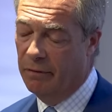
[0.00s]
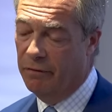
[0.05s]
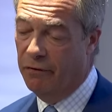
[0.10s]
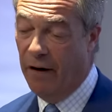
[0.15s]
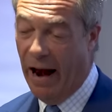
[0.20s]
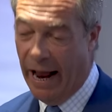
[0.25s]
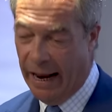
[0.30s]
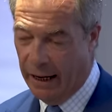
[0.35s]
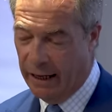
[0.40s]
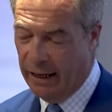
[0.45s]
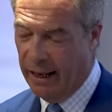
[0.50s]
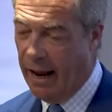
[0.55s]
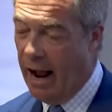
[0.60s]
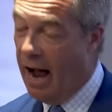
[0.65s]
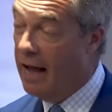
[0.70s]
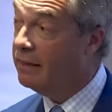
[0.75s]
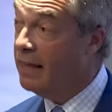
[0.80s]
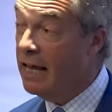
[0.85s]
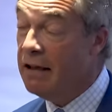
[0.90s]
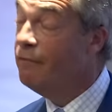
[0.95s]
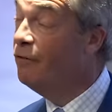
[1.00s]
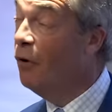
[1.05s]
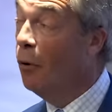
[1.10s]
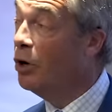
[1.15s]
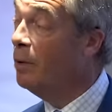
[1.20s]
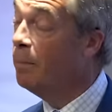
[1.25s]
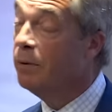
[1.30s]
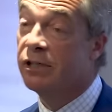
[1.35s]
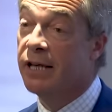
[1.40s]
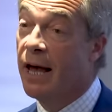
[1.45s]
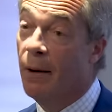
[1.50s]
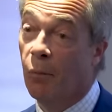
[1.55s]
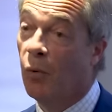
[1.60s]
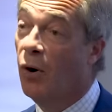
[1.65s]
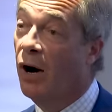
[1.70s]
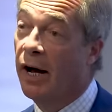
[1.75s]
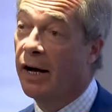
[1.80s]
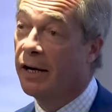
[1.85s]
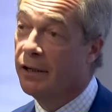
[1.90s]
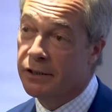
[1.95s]
frankly, I think 40%
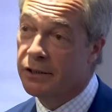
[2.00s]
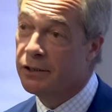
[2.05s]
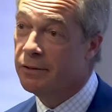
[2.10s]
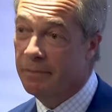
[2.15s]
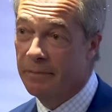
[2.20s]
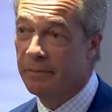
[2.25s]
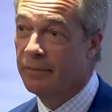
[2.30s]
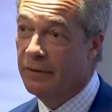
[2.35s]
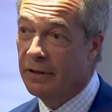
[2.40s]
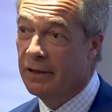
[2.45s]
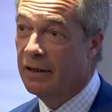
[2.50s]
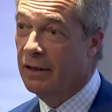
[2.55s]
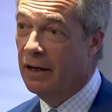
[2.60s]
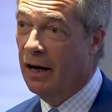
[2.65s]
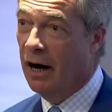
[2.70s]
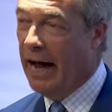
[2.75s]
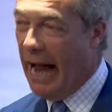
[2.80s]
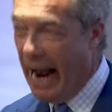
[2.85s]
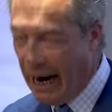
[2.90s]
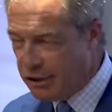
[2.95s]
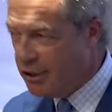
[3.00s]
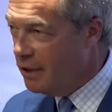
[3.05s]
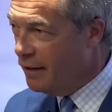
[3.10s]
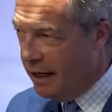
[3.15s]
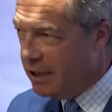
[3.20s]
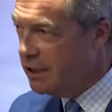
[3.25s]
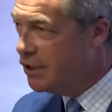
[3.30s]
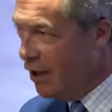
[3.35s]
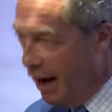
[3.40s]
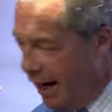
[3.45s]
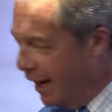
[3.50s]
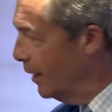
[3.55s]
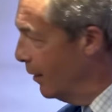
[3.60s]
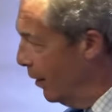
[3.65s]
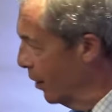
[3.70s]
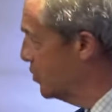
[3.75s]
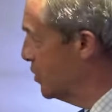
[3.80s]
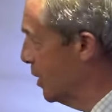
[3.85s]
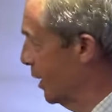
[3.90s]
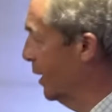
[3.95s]
works. I actually think
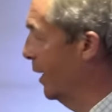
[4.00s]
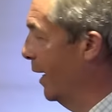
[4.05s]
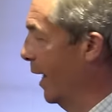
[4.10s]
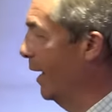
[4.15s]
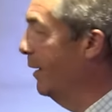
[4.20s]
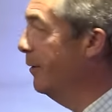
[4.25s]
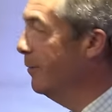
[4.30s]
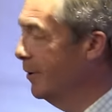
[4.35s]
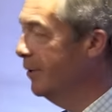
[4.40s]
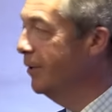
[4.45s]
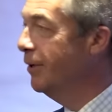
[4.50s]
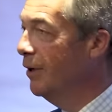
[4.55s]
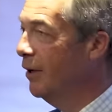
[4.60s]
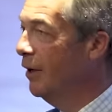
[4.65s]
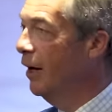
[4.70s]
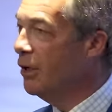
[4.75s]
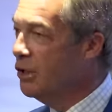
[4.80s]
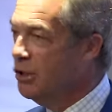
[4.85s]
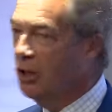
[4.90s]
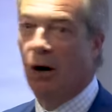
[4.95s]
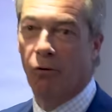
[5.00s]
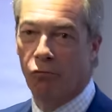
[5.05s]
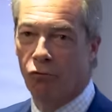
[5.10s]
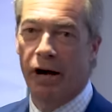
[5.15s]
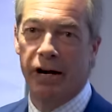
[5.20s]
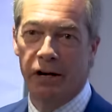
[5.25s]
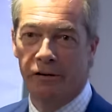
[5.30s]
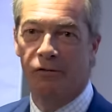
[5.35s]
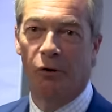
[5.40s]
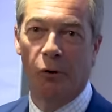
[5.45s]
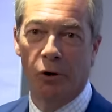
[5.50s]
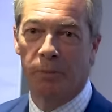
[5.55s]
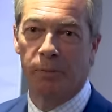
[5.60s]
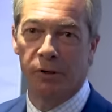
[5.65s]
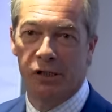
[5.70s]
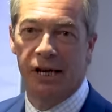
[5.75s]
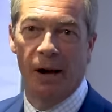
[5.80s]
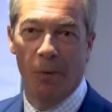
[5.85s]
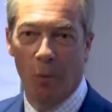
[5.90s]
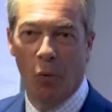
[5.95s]
psychologically, a top rate of
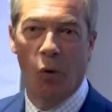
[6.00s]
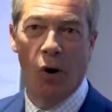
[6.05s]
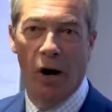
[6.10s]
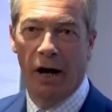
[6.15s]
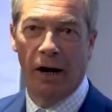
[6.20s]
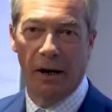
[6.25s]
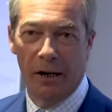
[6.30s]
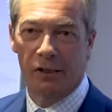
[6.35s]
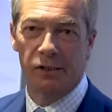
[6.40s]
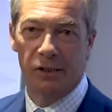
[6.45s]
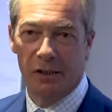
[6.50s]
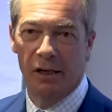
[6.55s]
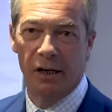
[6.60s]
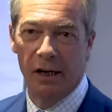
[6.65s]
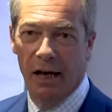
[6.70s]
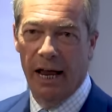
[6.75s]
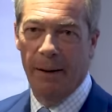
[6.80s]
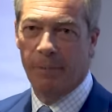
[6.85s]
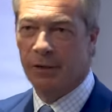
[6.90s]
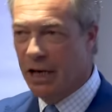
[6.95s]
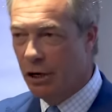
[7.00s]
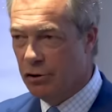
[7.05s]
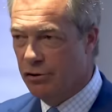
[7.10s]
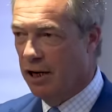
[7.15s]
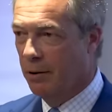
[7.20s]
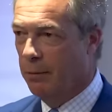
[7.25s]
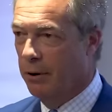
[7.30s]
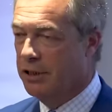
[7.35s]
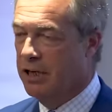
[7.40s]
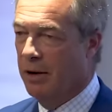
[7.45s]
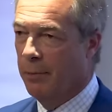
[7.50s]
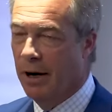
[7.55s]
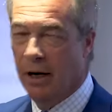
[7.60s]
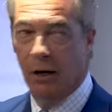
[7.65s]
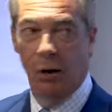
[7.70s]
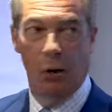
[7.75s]
40% works. It was interesting, wasn't it, when